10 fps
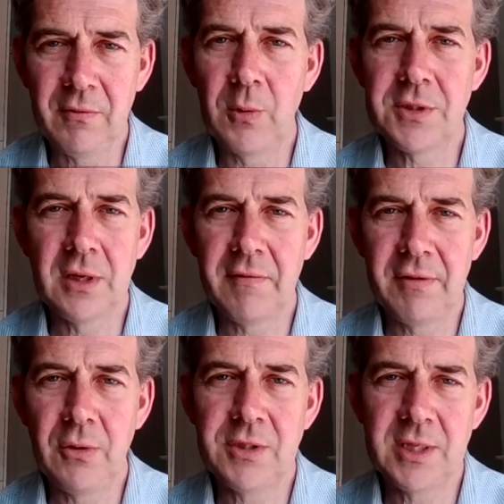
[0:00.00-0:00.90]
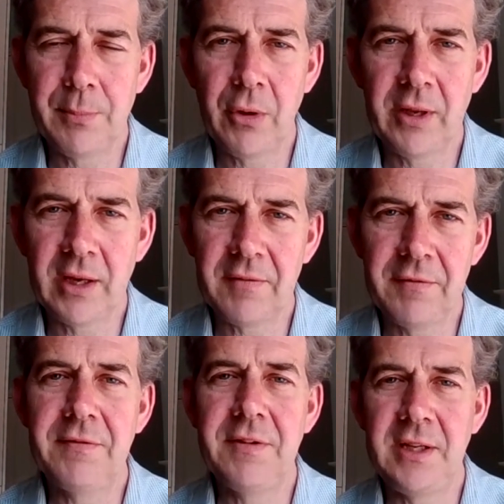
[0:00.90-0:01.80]
force and a few symbolic,
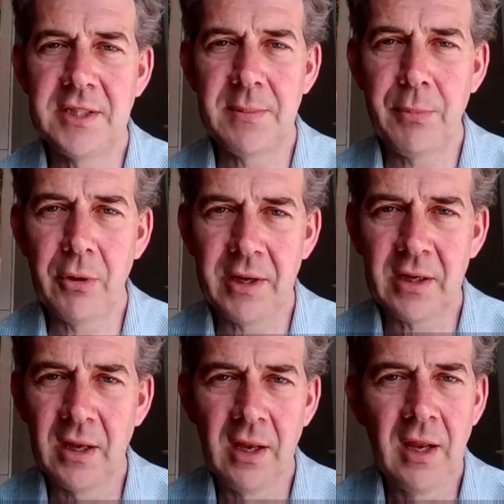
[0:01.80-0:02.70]
50 symbolic